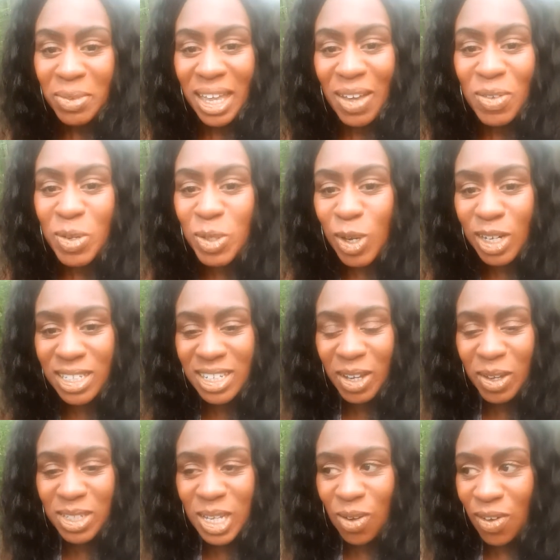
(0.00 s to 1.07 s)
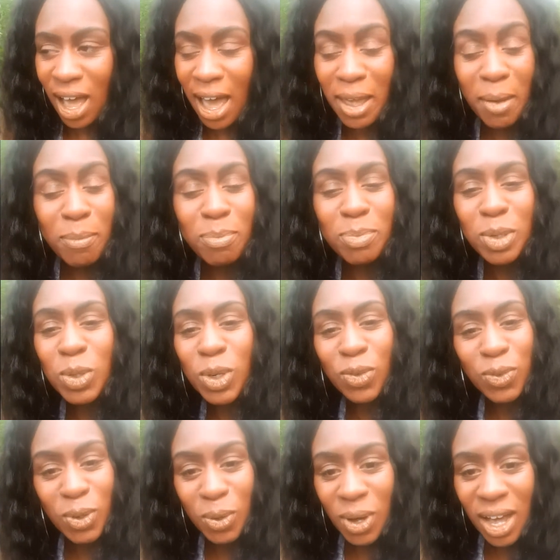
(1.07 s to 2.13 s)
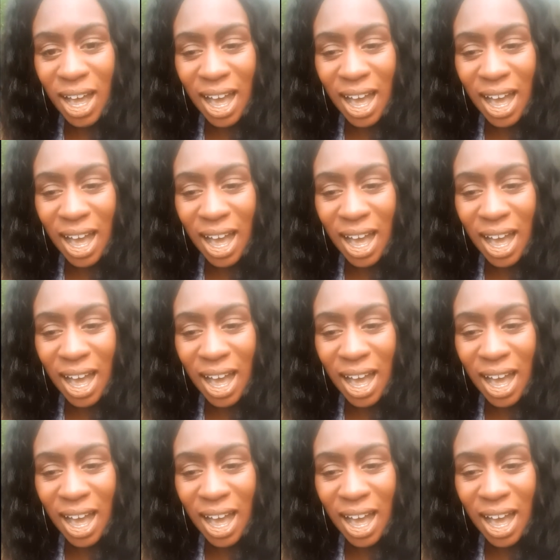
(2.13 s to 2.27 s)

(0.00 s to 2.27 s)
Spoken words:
You start to tell yourself, I am beautiful.